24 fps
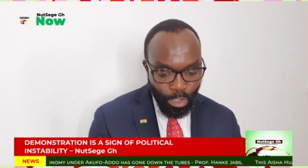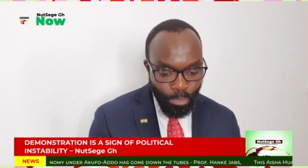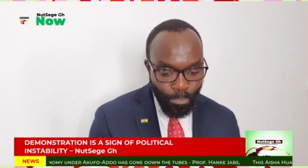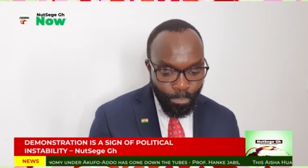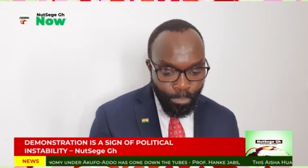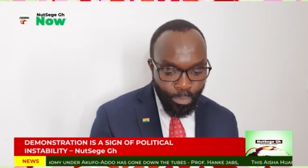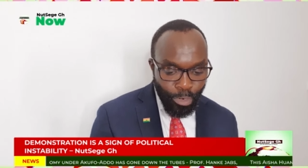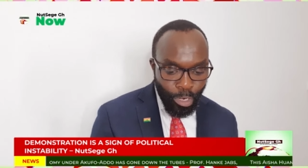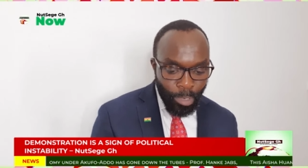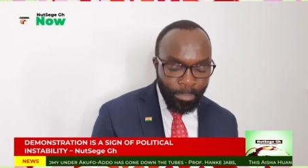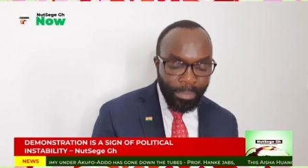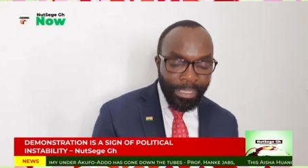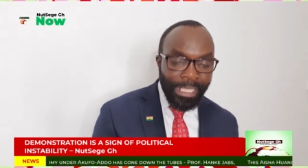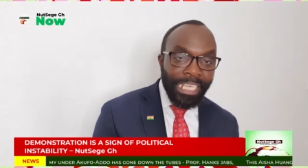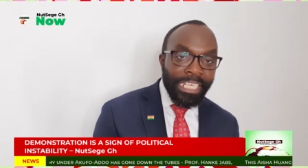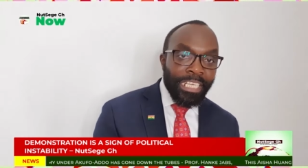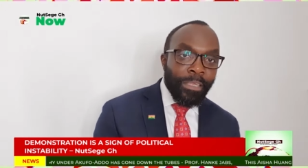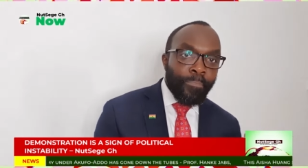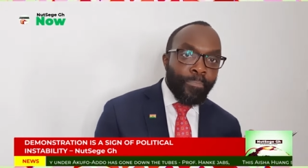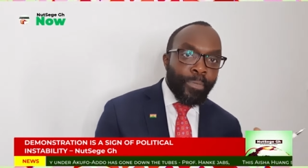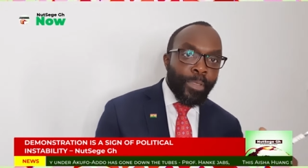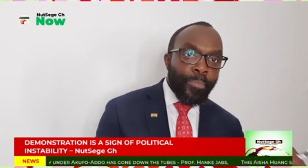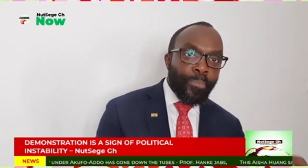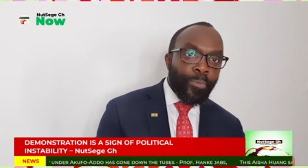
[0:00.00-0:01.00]
prompted
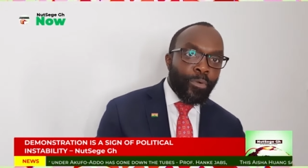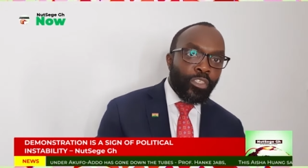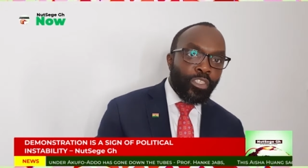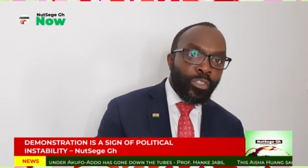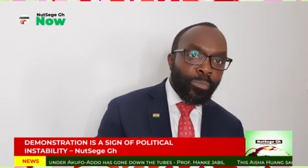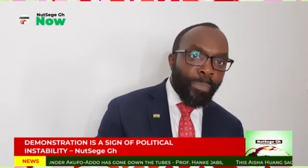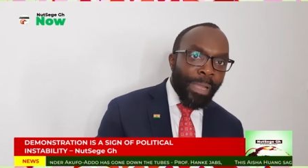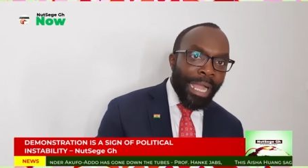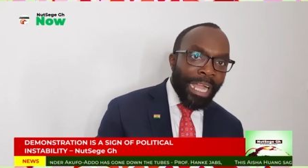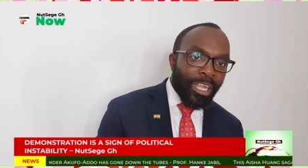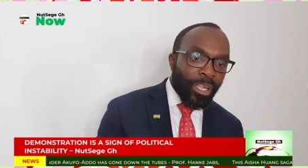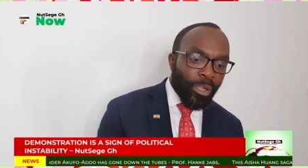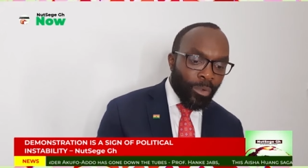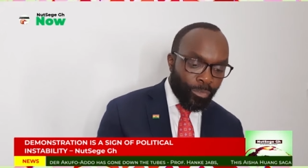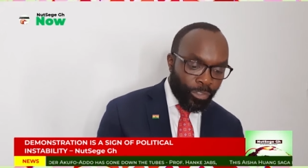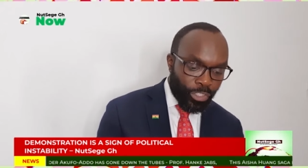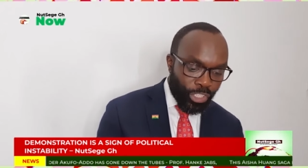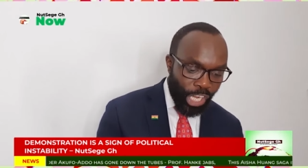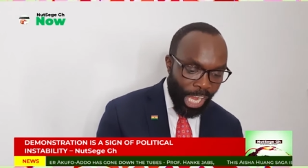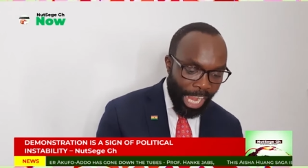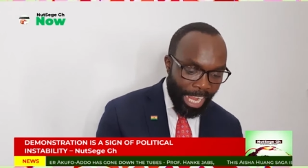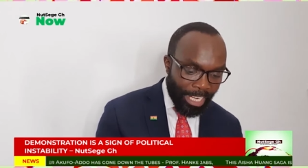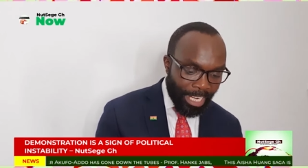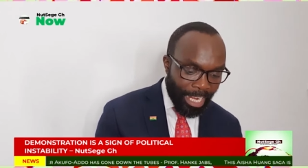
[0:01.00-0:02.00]
the People's Bank of
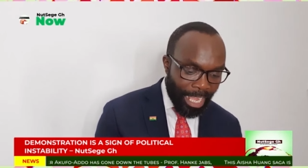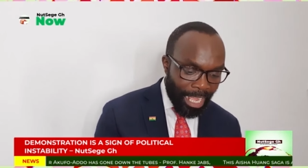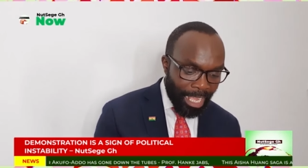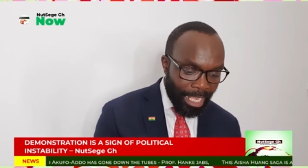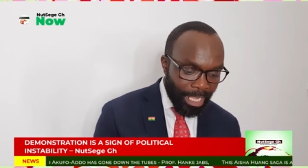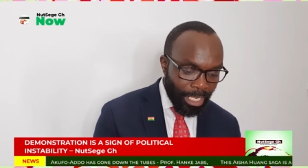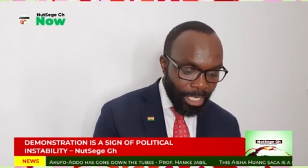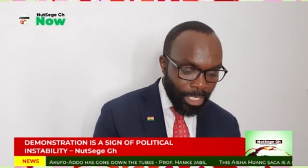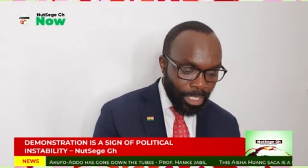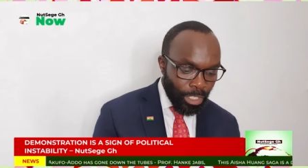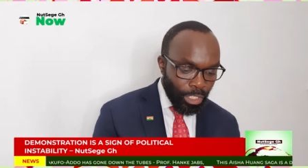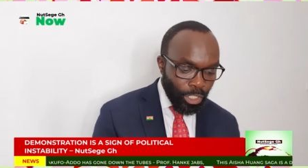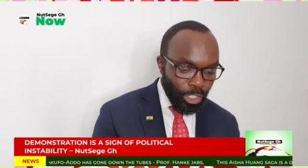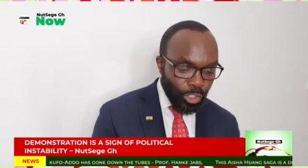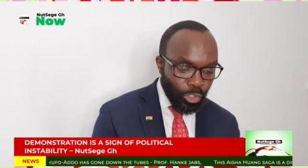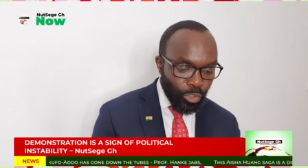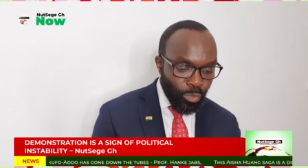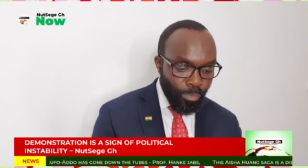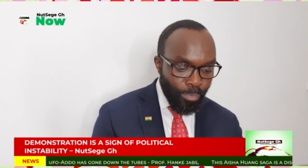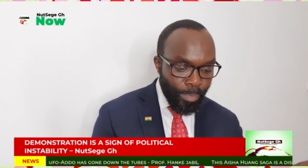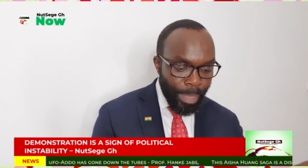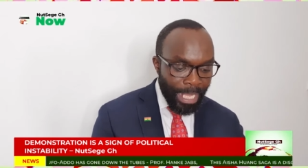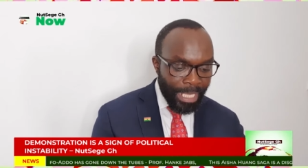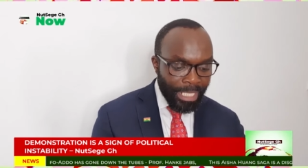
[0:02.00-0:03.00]
China
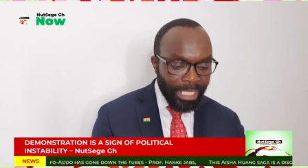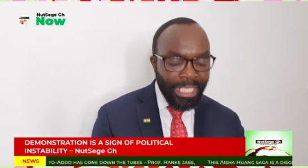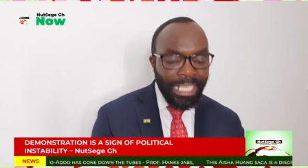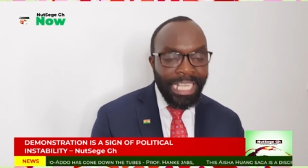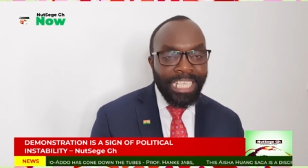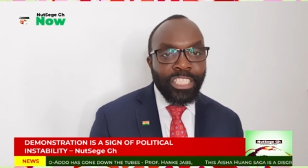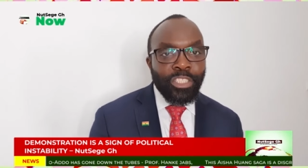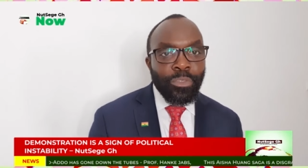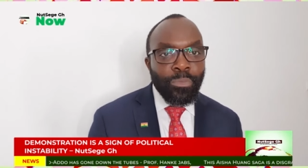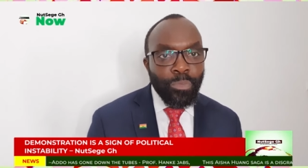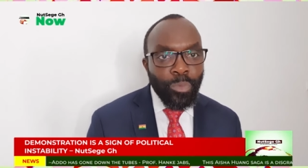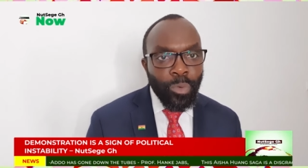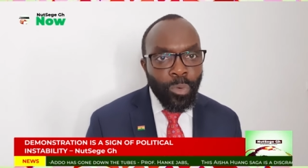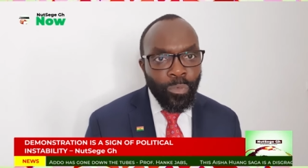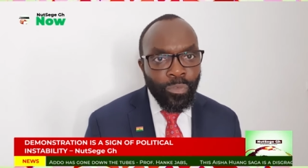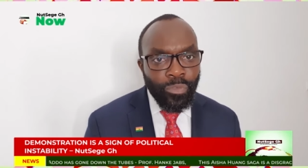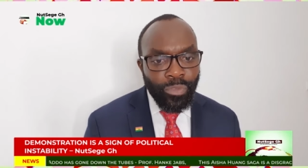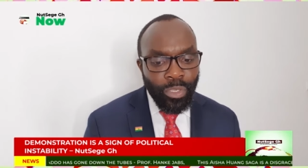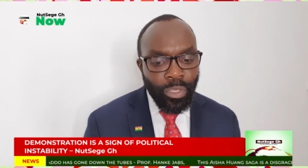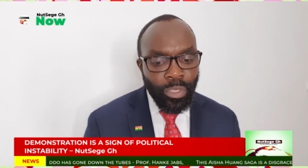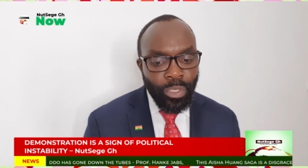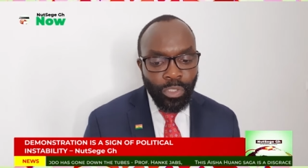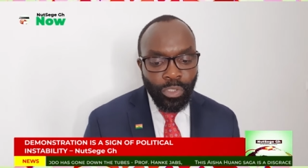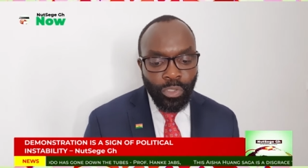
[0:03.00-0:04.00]
to make such
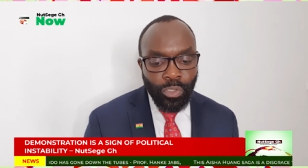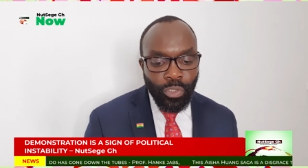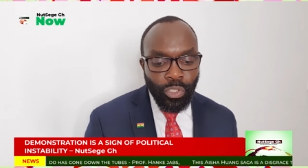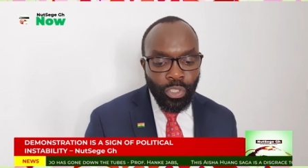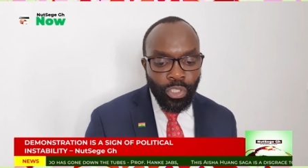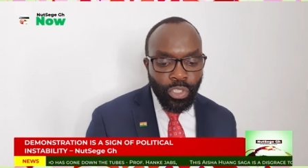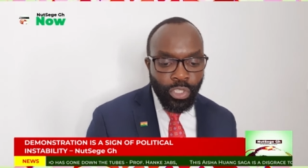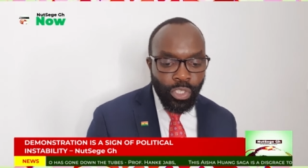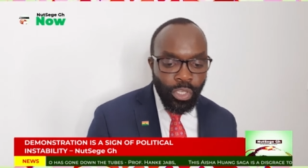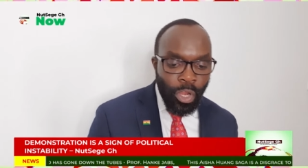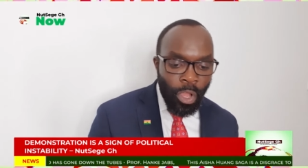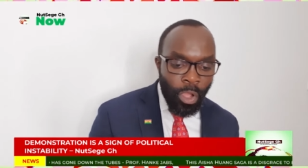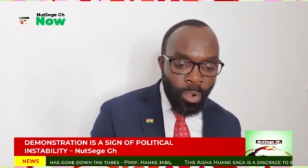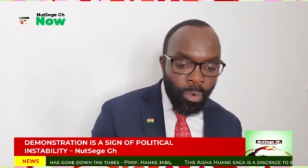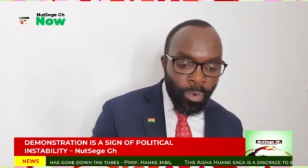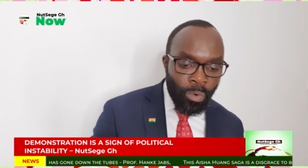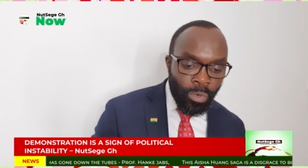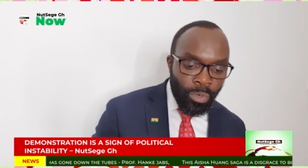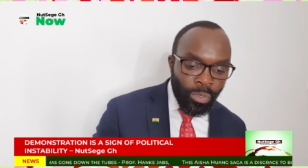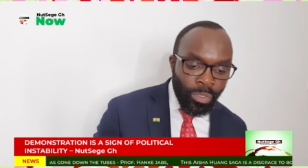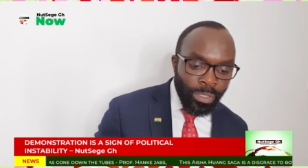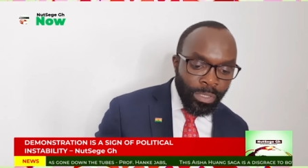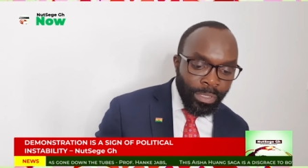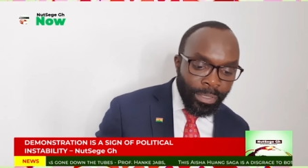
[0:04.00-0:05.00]
moves to
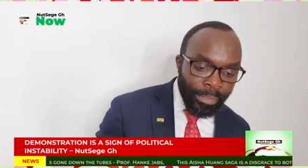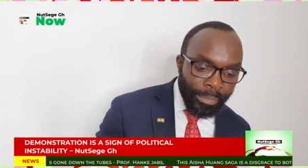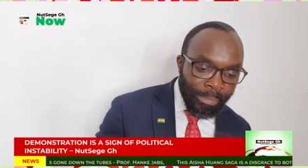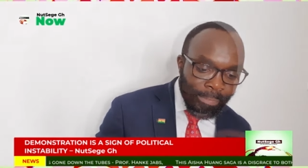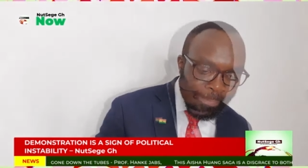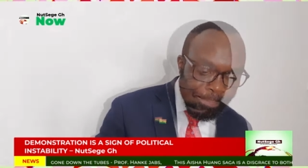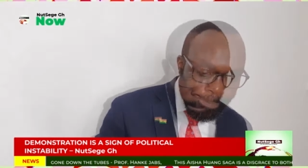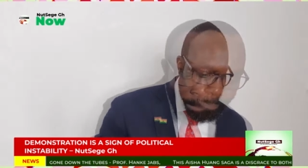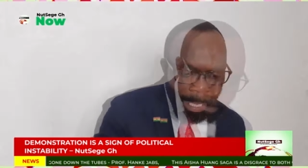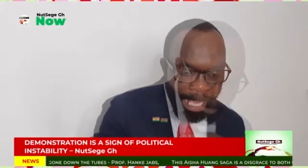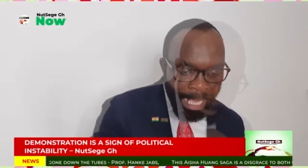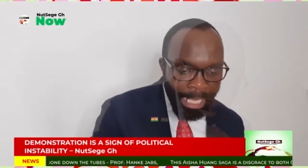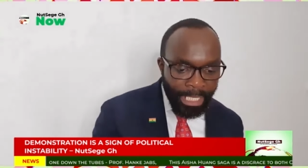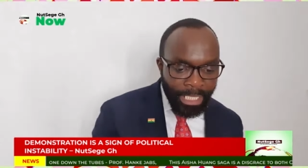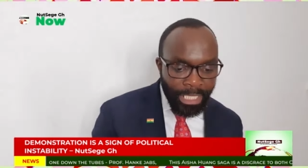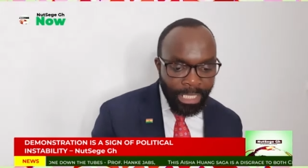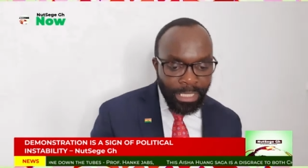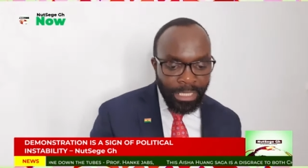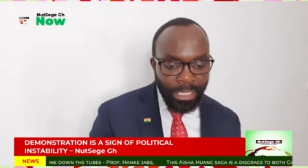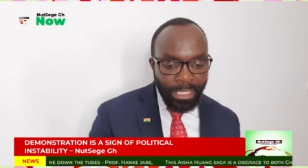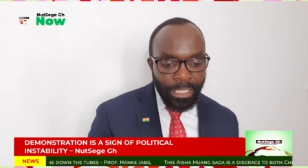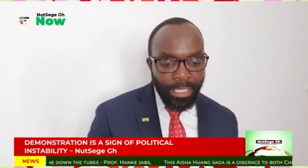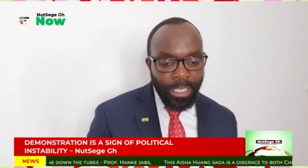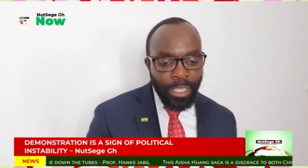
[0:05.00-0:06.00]
slow the
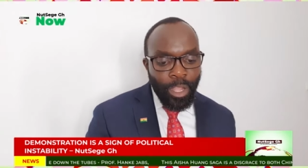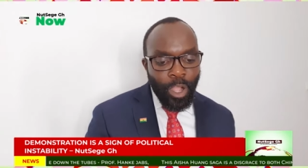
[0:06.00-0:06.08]
pace